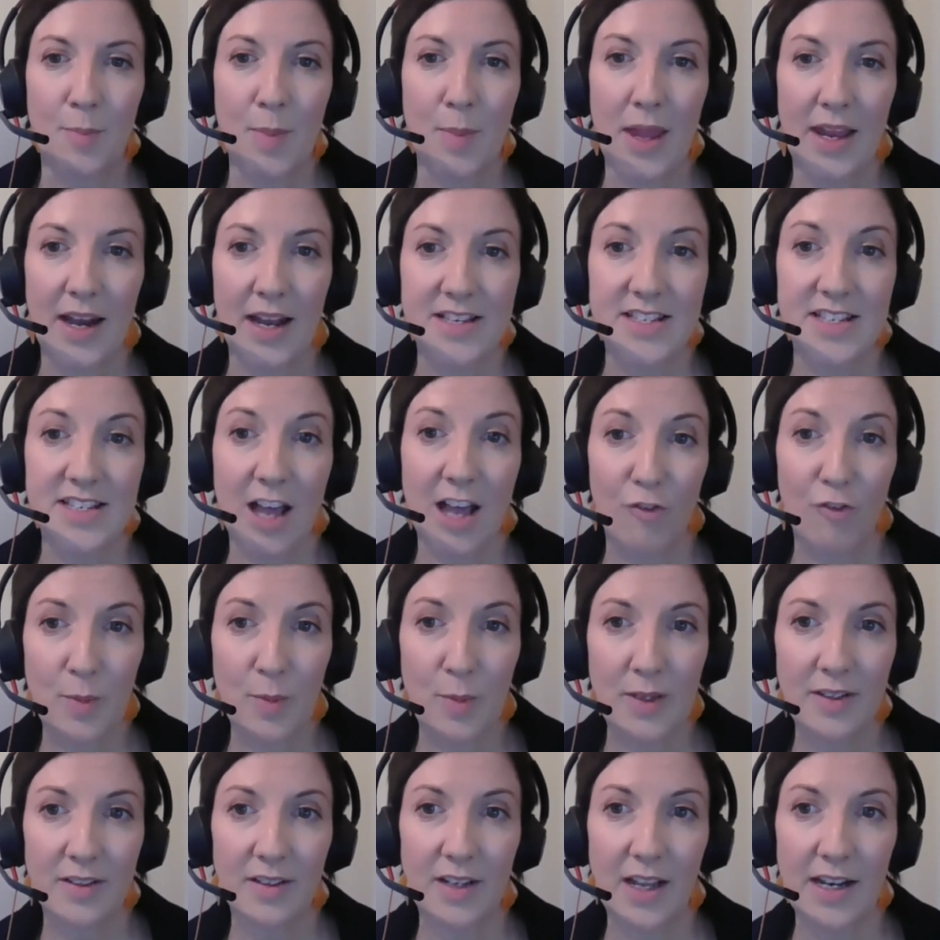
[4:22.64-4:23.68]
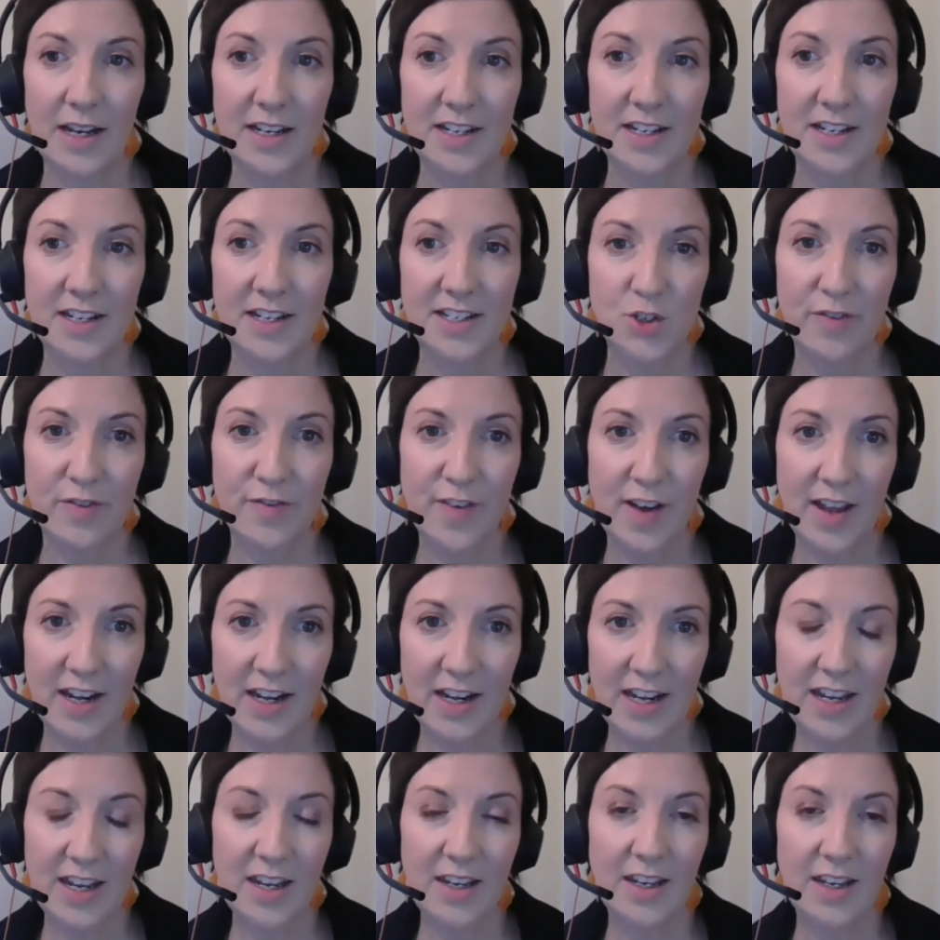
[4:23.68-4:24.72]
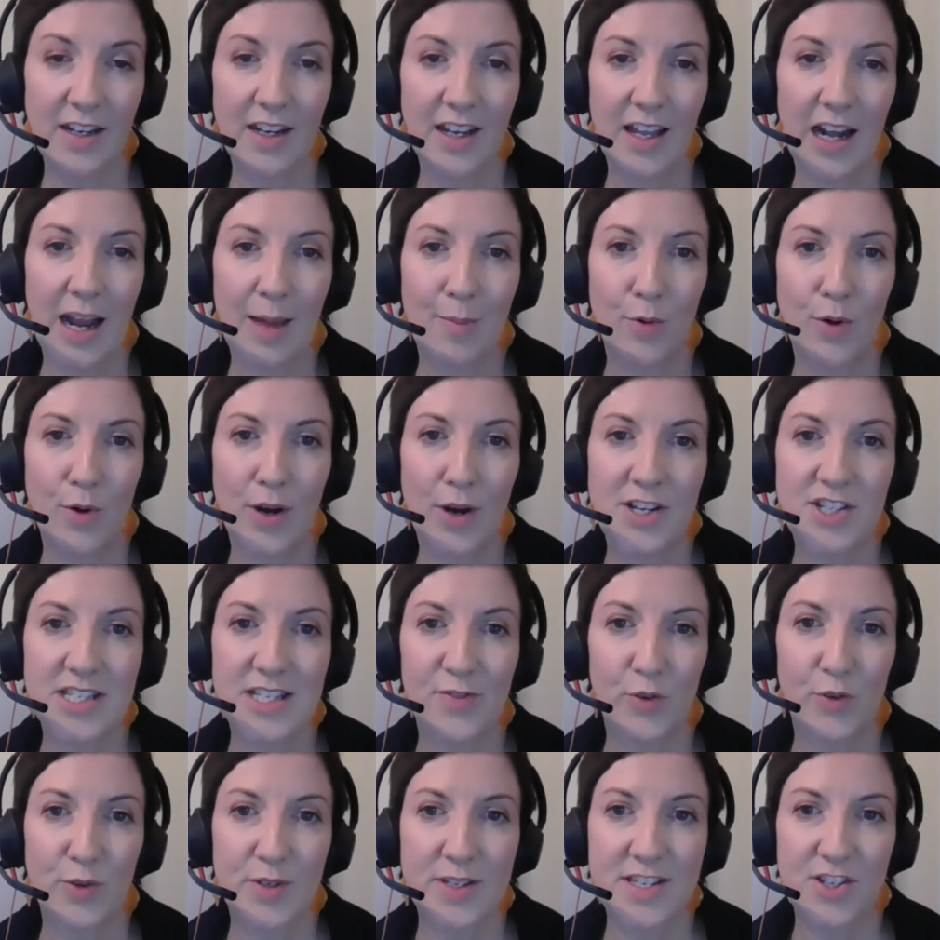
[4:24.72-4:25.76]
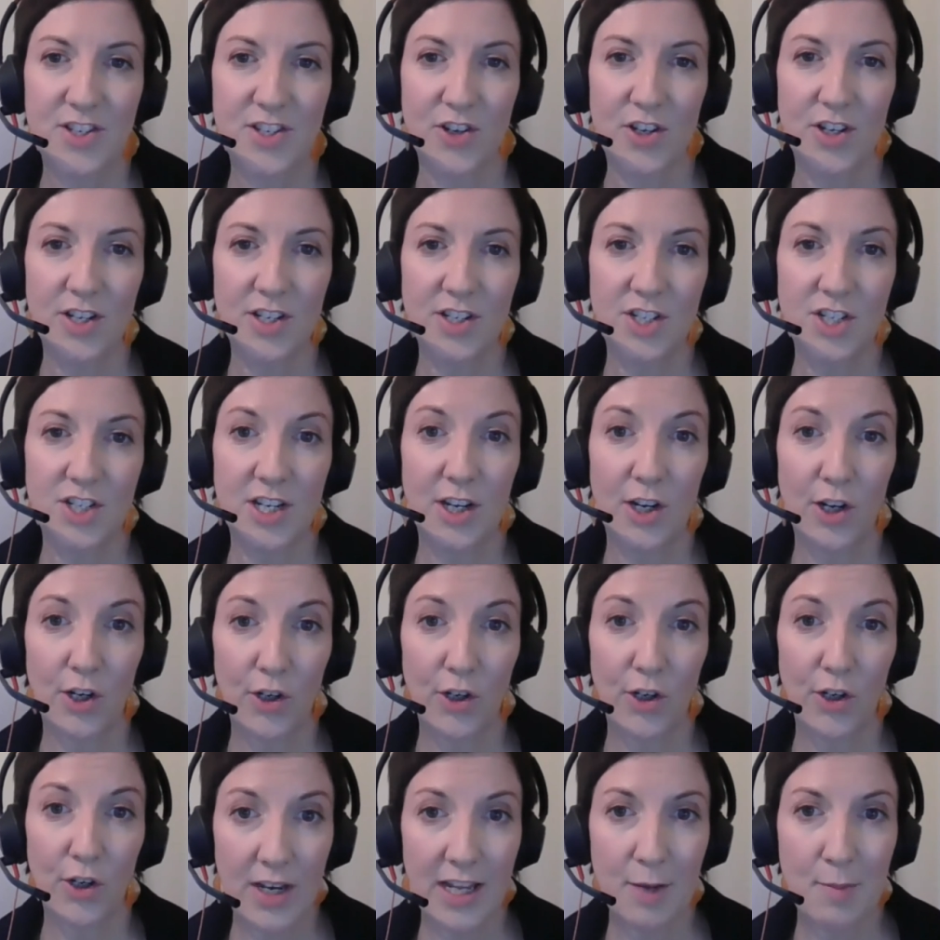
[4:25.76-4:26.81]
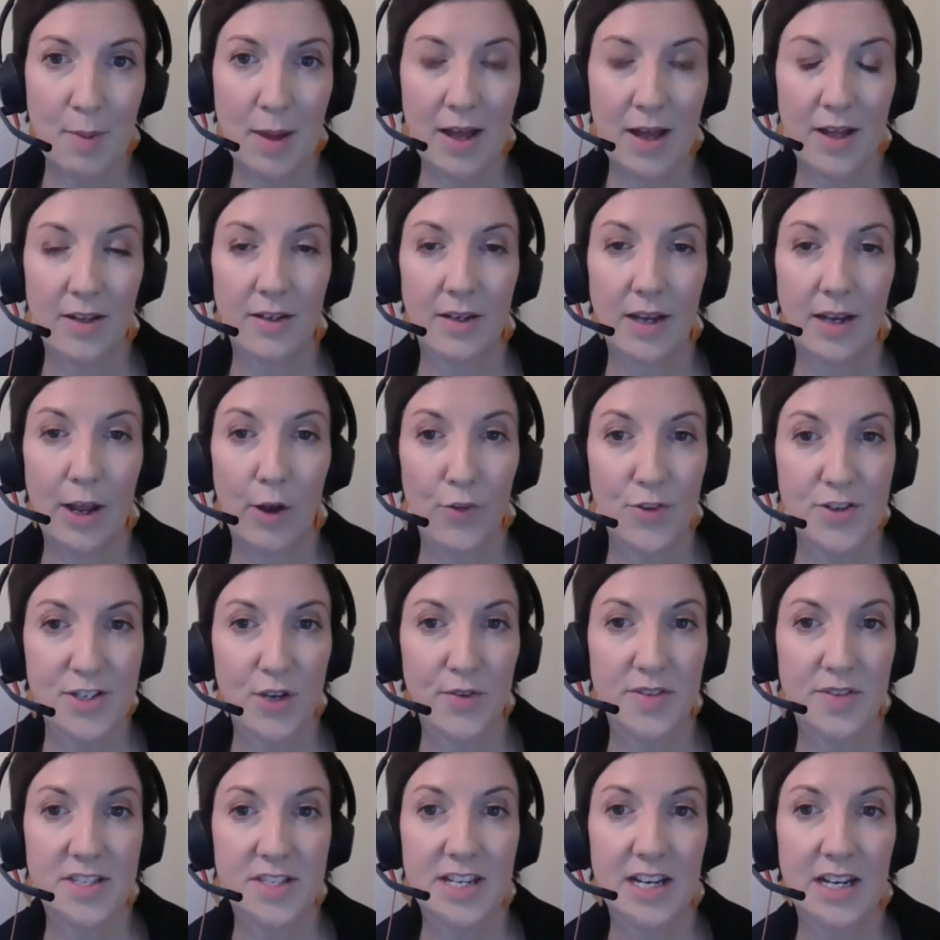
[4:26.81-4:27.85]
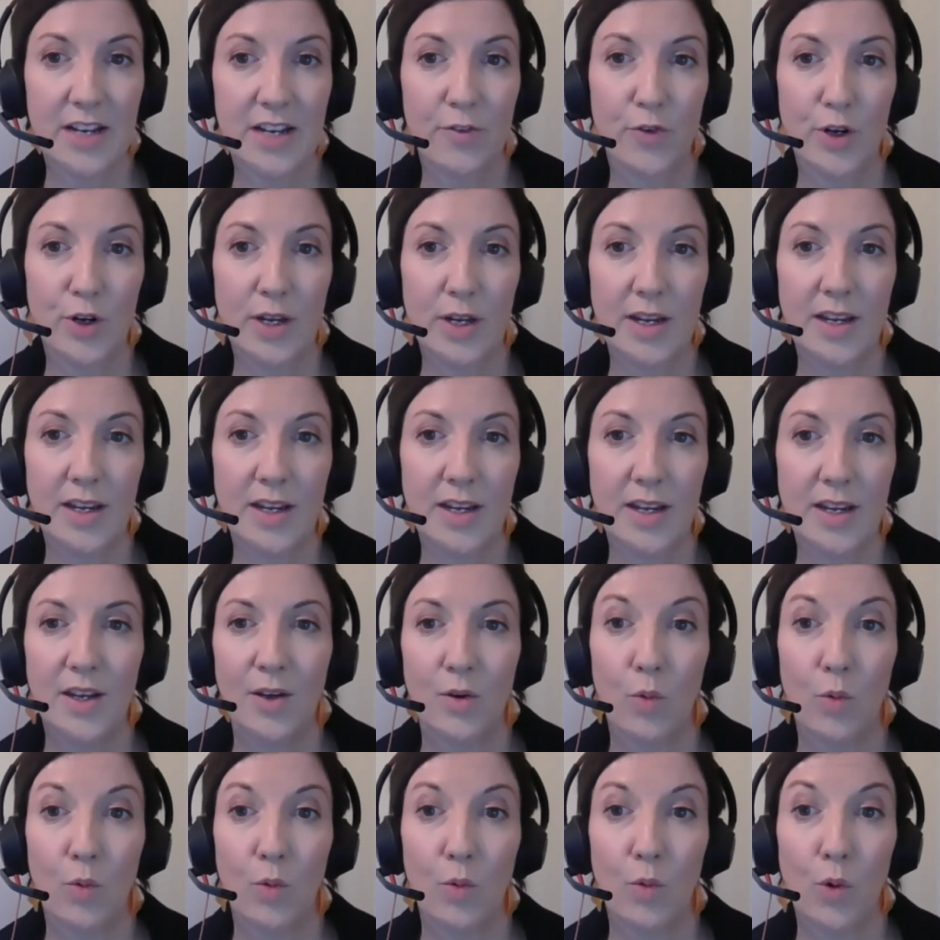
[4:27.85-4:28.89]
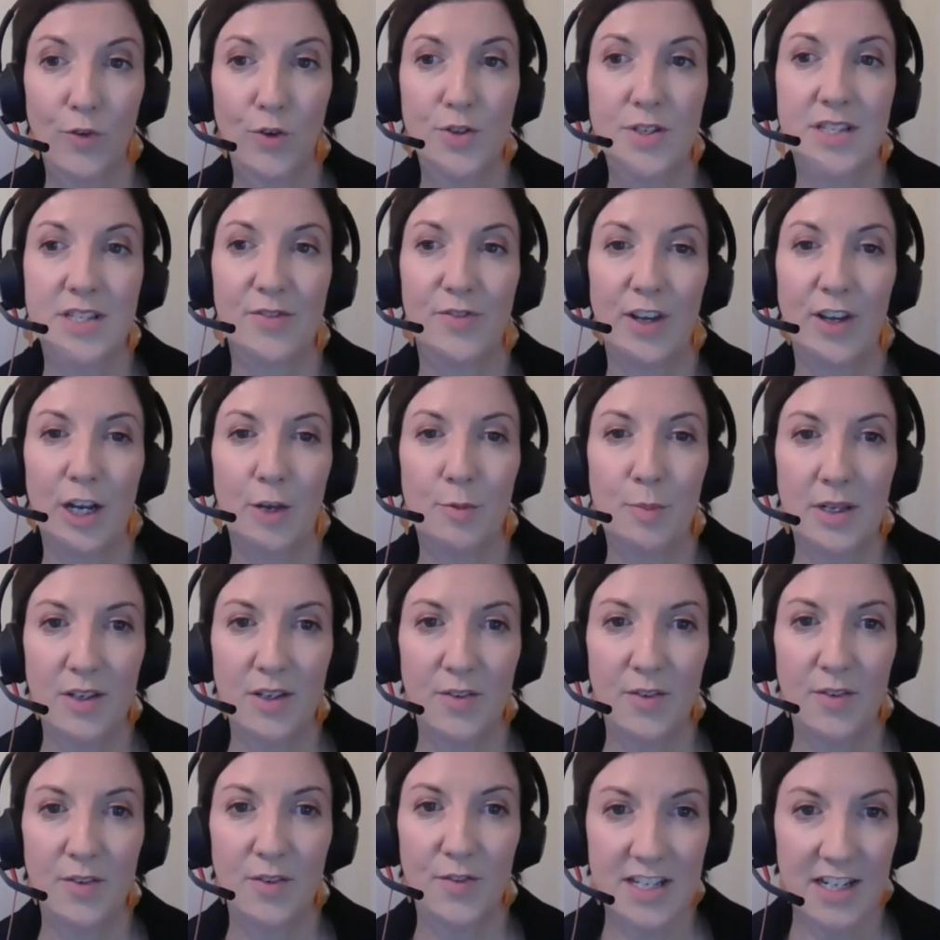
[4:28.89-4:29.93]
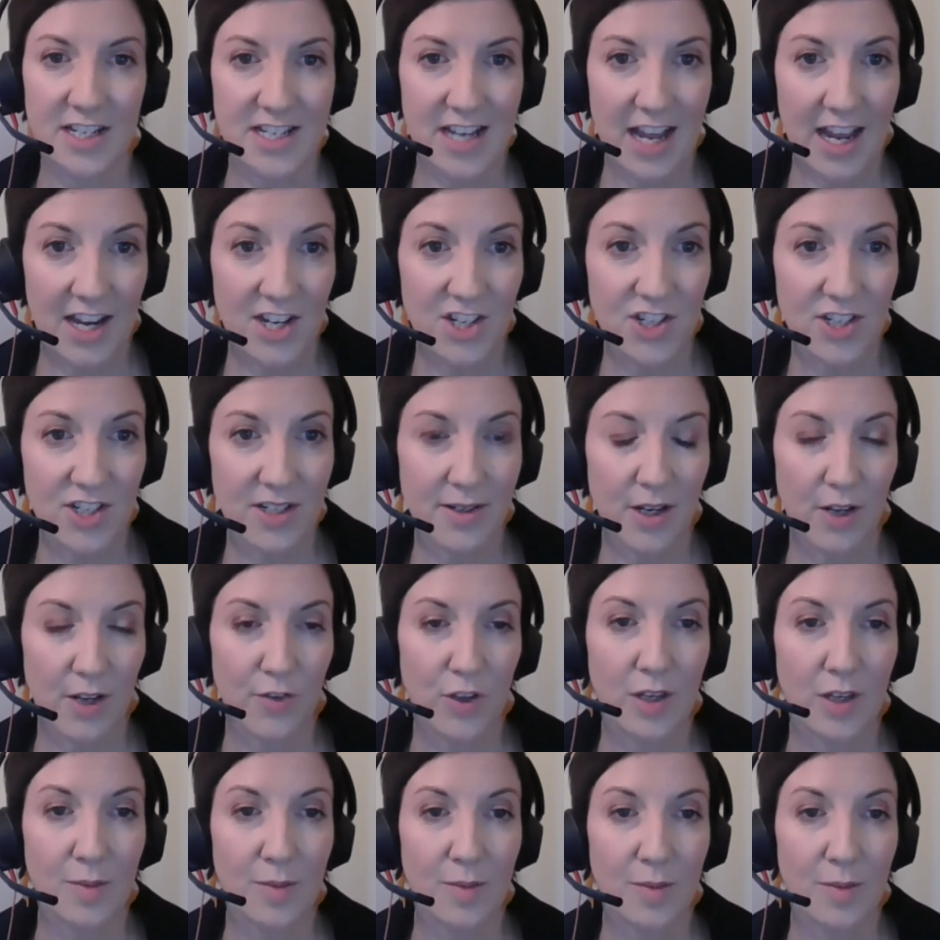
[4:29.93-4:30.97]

Megan has government and industry funding and collaborations for research, including about health service delivery, workforce development, facilitation of